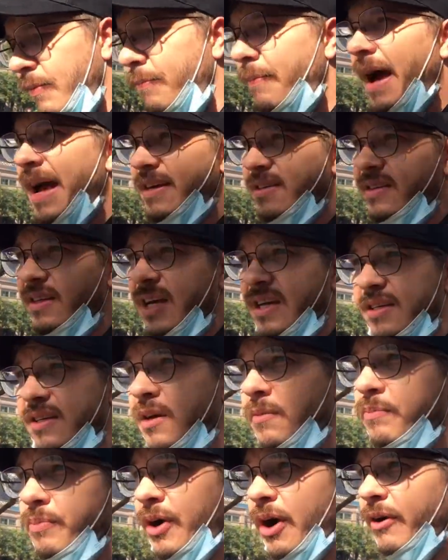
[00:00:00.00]
mass
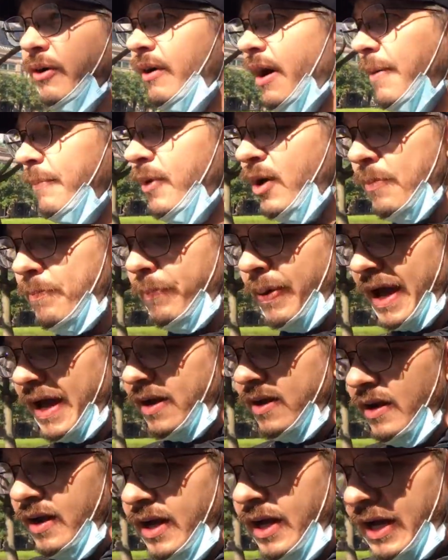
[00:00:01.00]
testing program
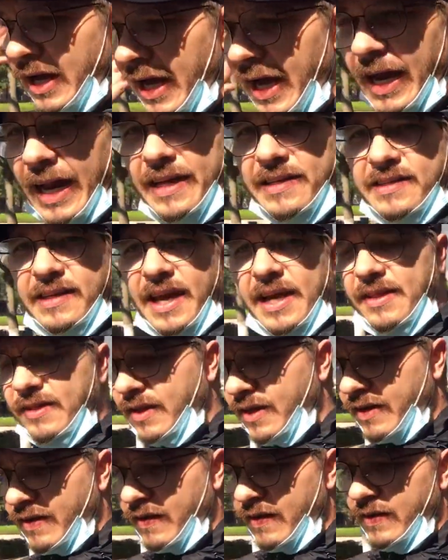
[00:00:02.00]
campaign. Let's get
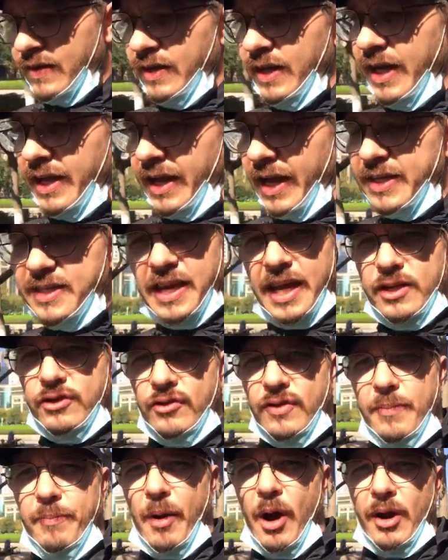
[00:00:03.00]
to
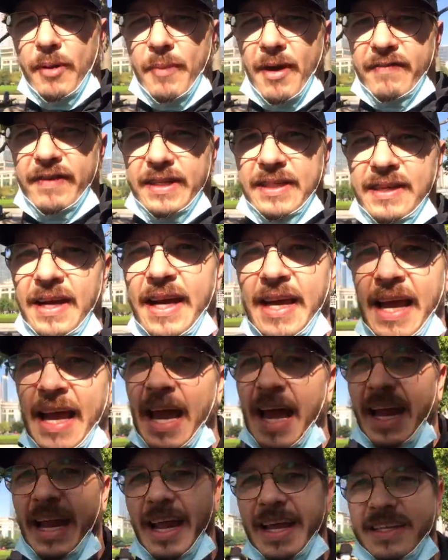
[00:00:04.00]
the bottom of it,
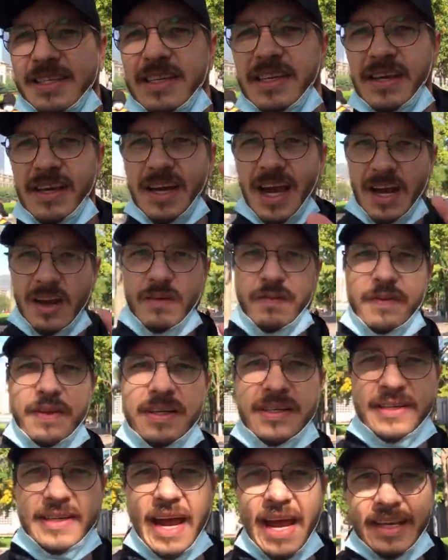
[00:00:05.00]
and let's cut off the
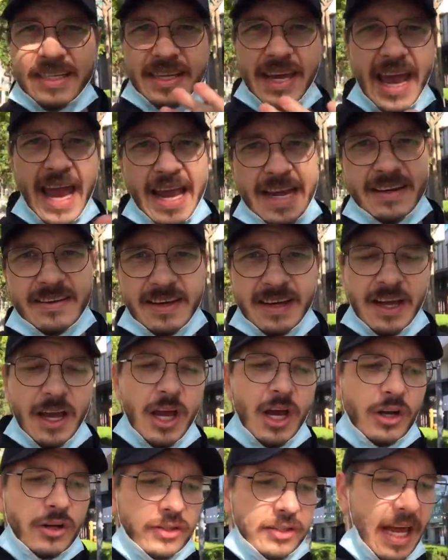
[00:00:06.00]
snake's head,
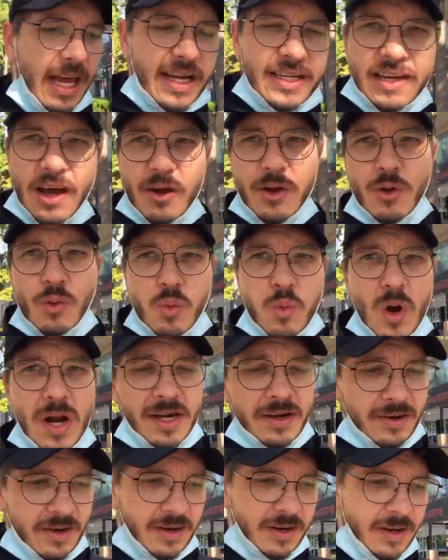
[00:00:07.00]
because that is how you
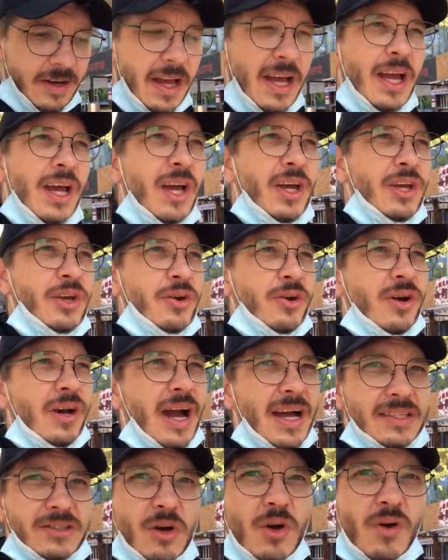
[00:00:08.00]
win. You
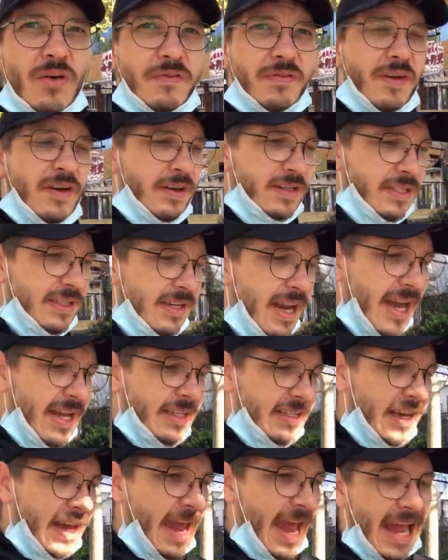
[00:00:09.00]
cut off the
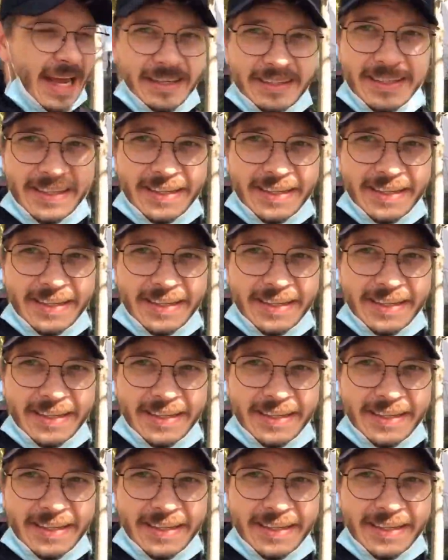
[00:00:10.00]
snake's head.